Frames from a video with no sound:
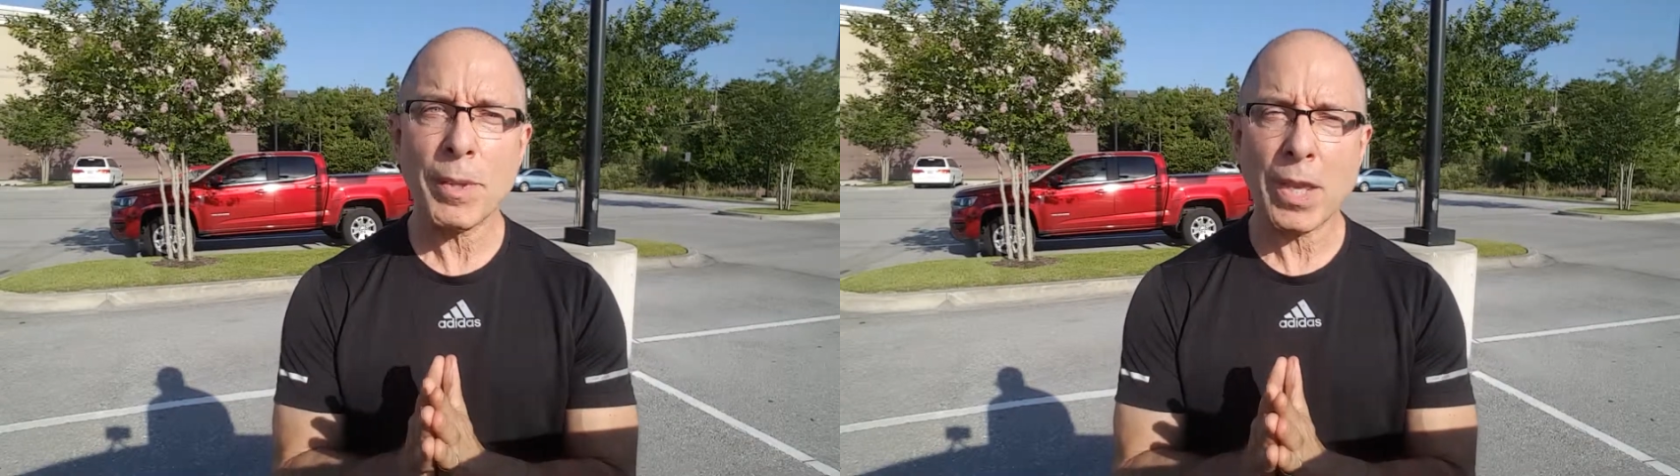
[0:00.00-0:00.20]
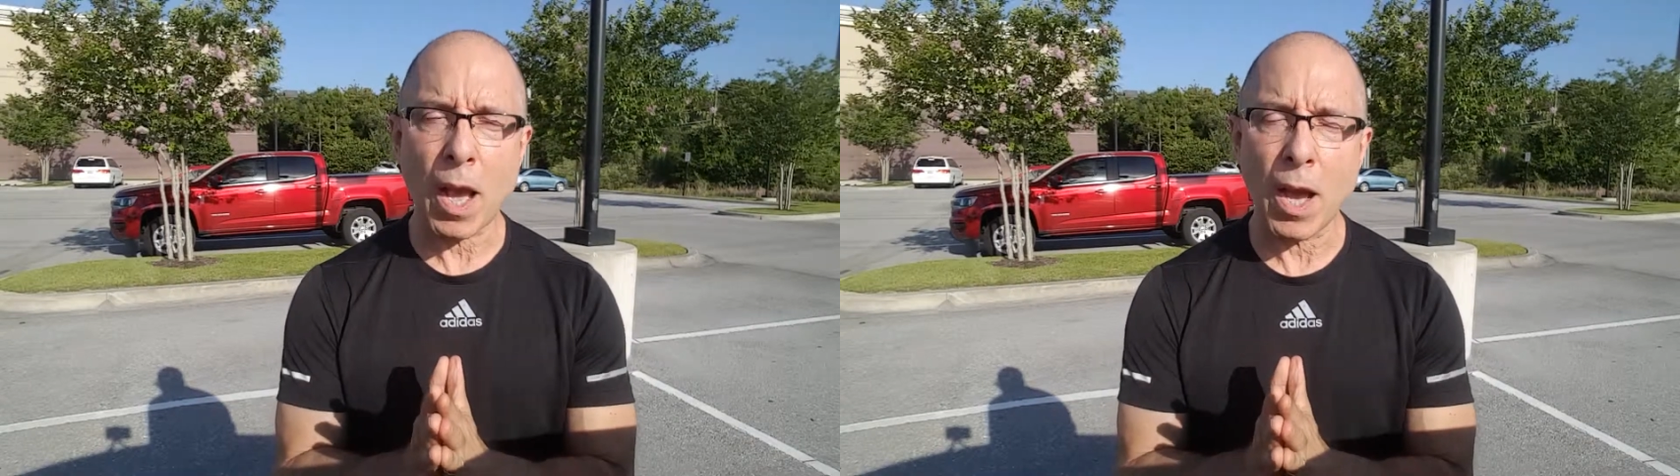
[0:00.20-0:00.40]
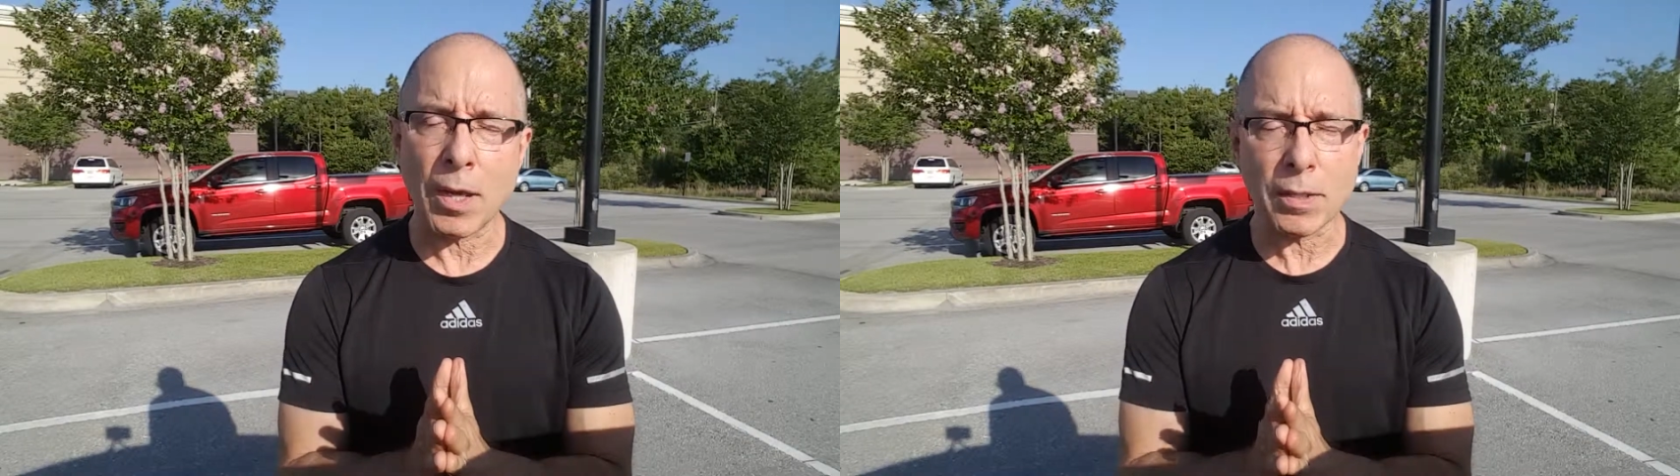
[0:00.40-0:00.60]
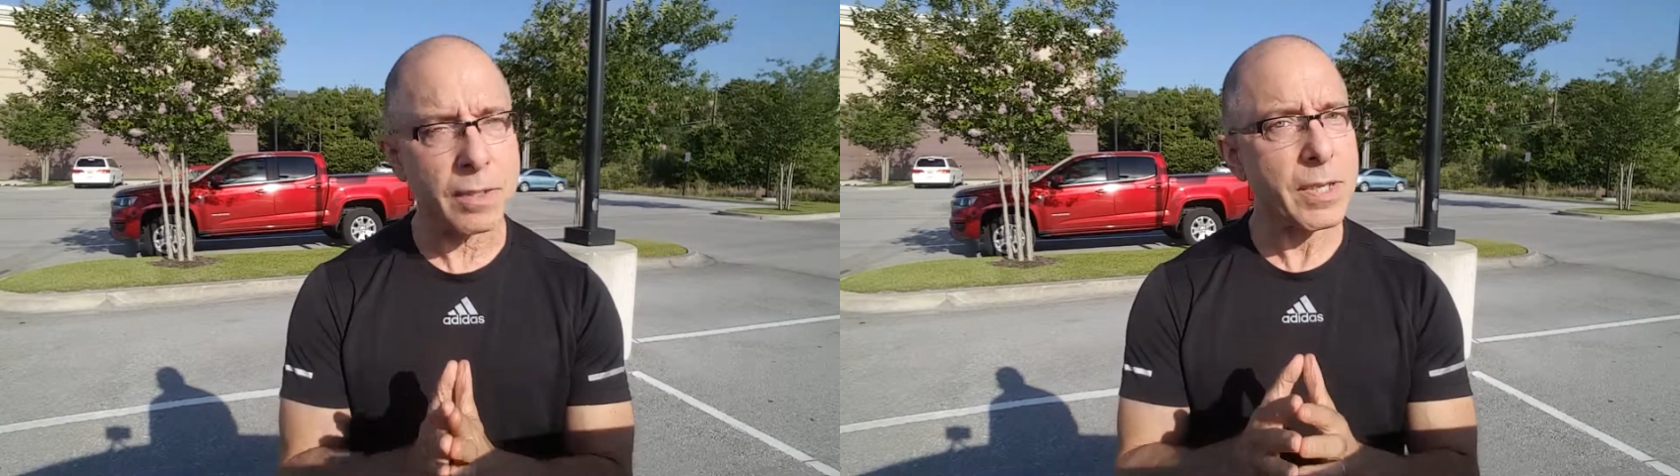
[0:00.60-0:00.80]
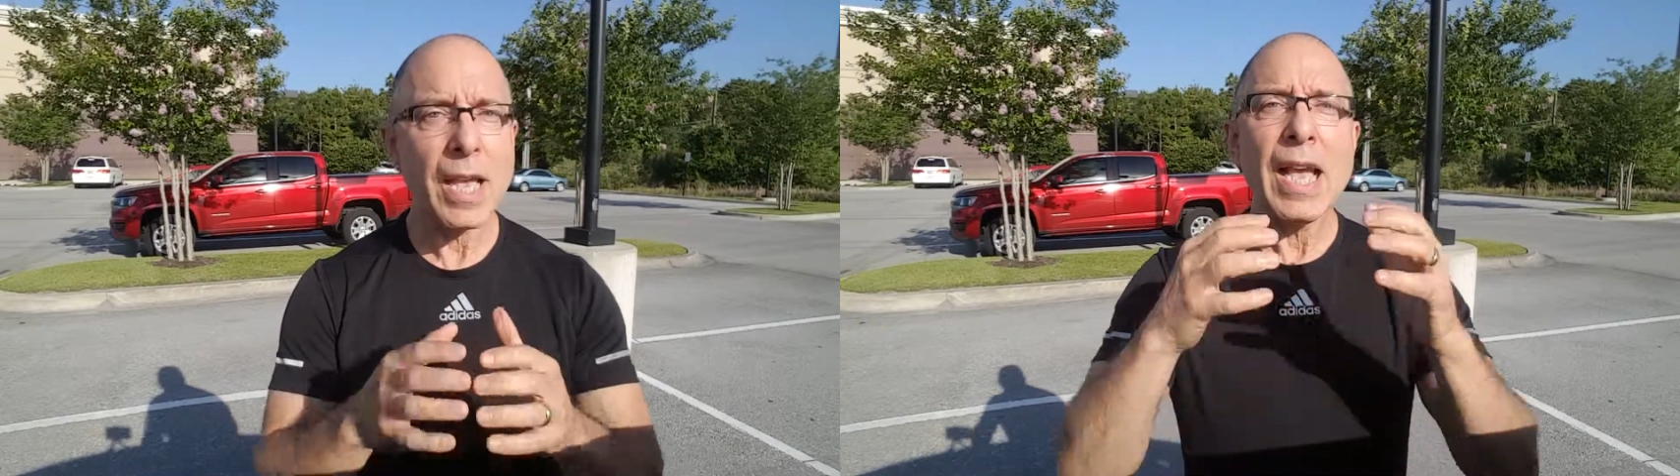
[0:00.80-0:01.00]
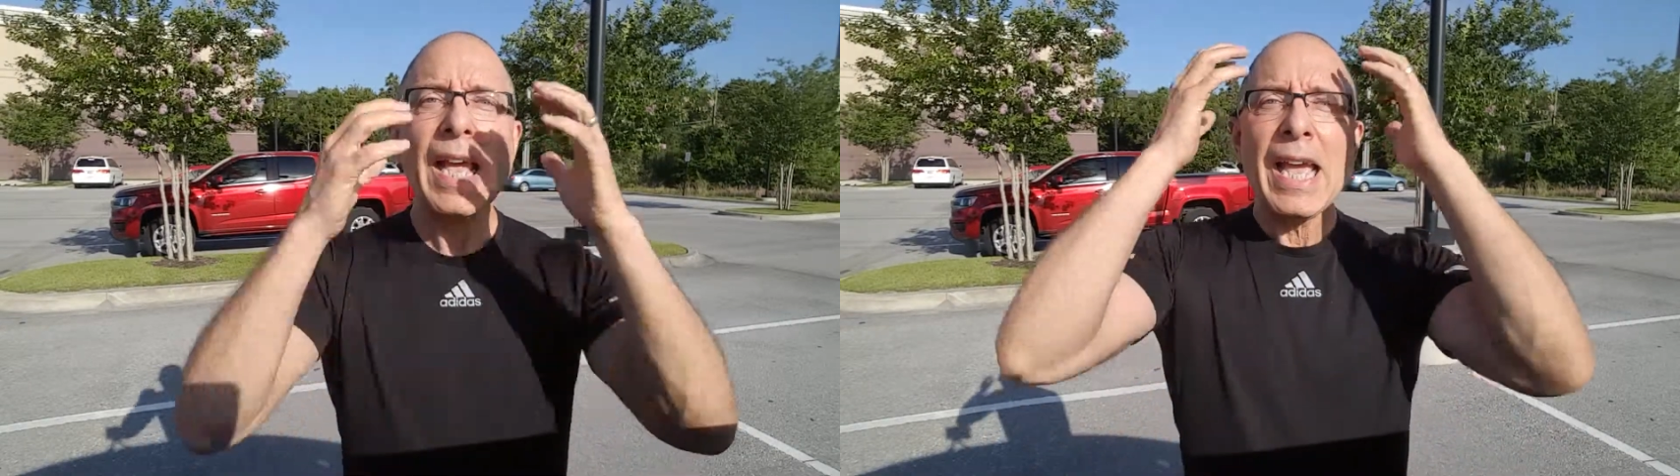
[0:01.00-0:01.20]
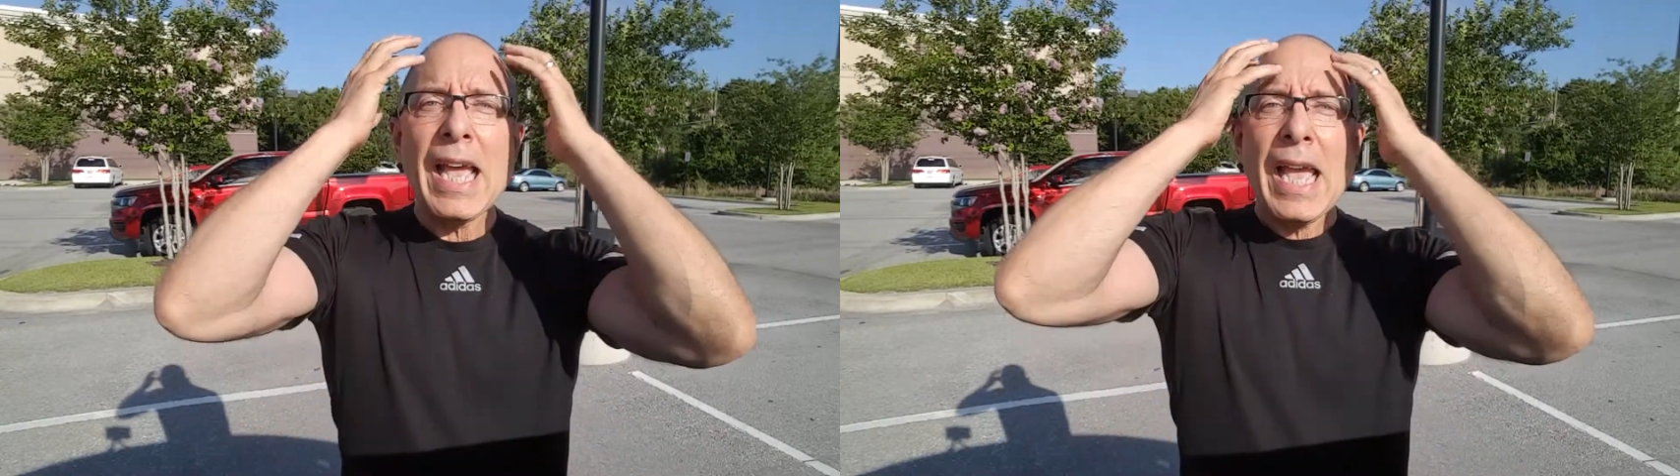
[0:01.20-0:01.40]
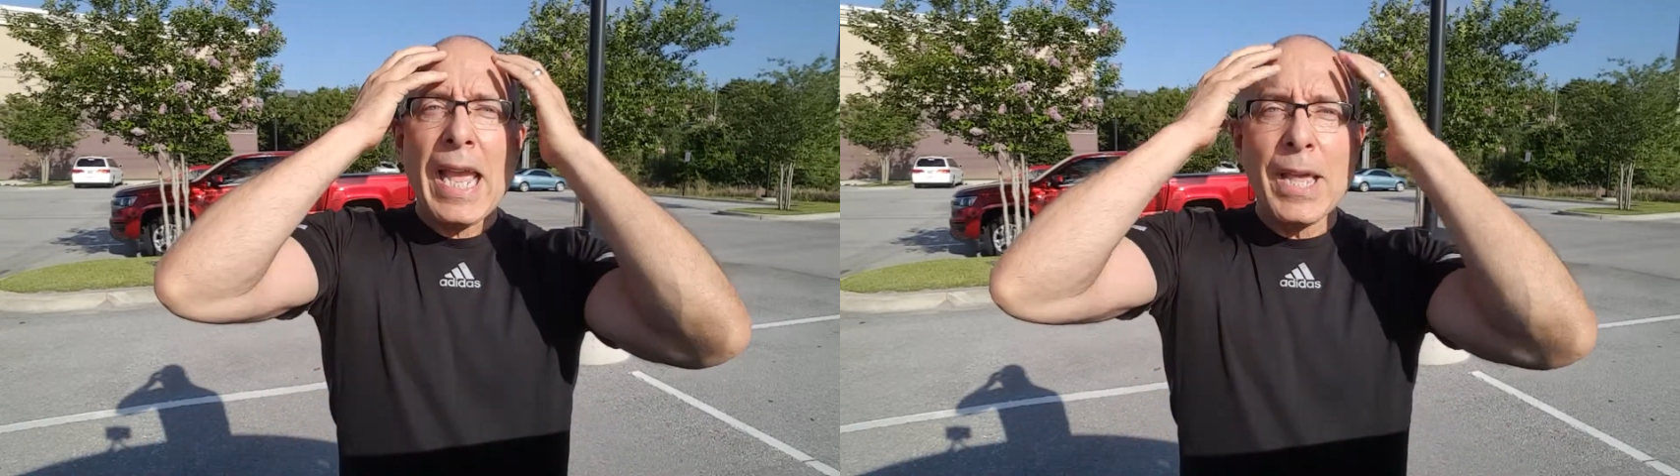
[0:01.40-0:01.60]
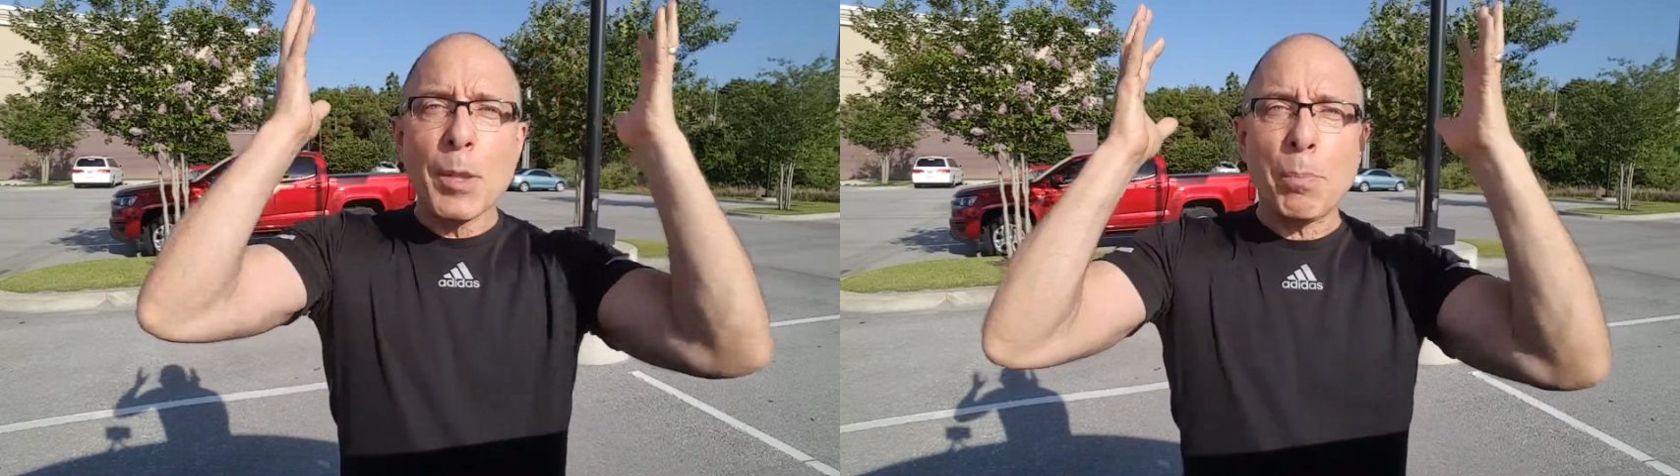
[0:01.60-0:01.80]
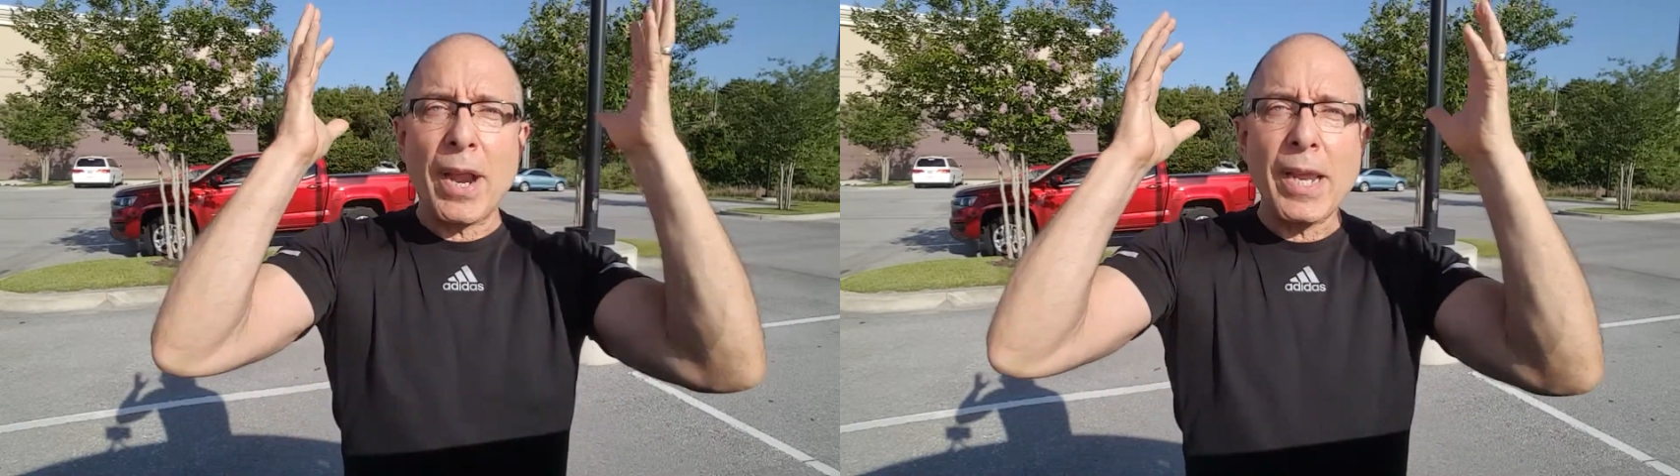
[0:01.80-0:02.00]
because in
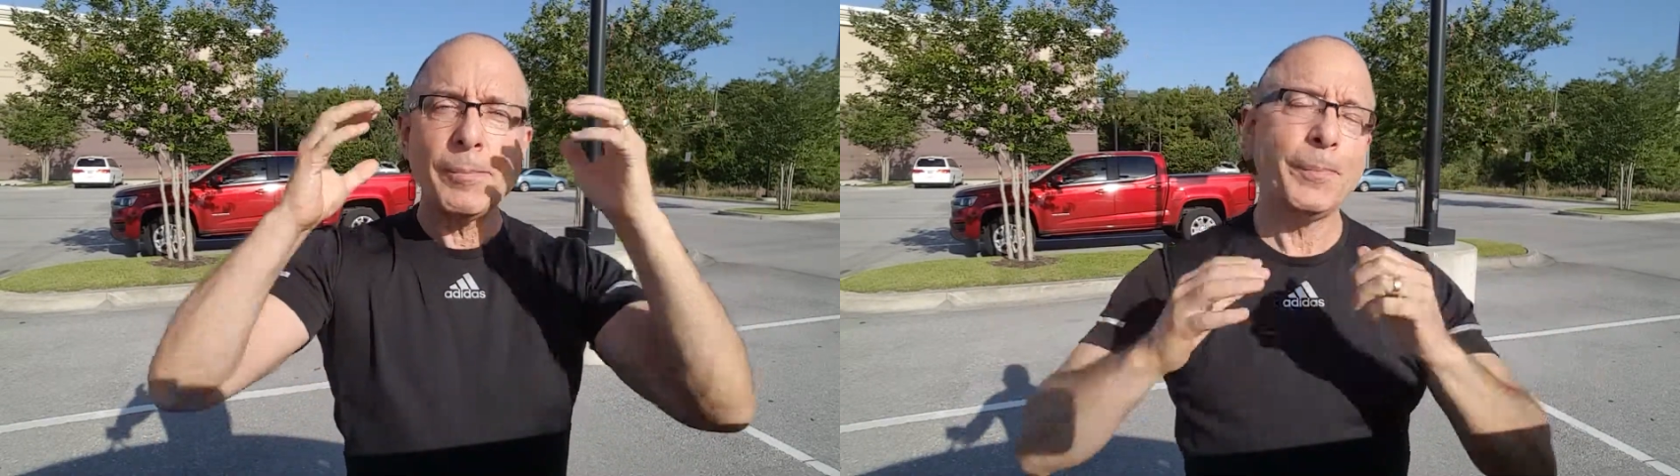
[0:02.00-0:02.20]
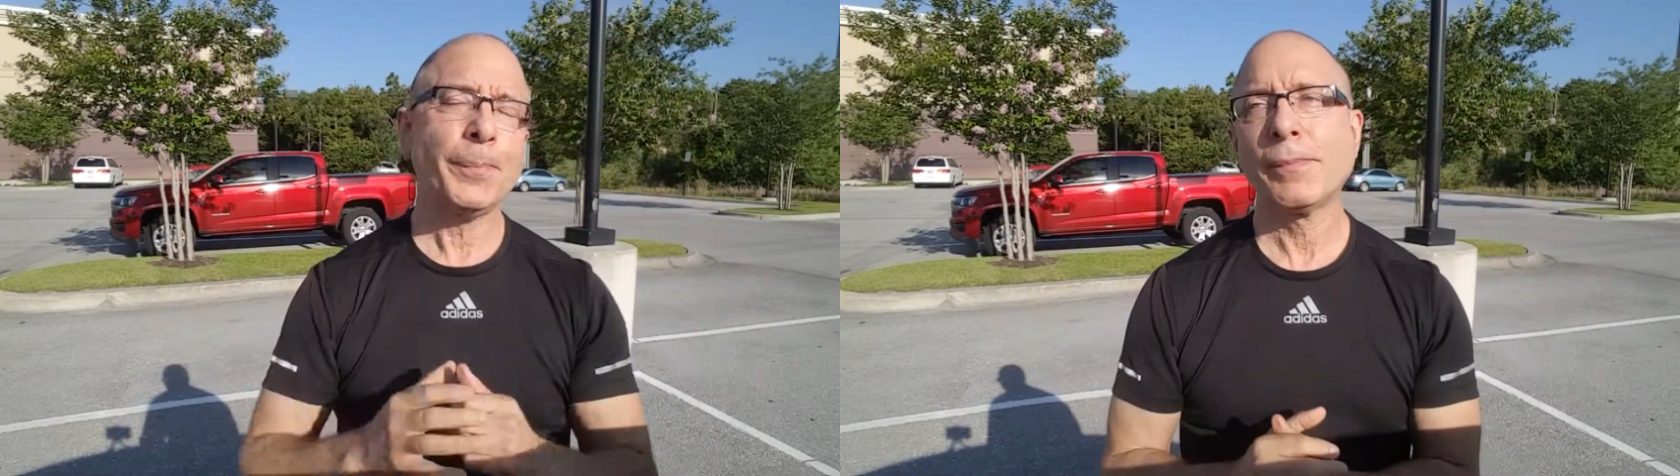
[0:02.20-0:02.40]
the brain,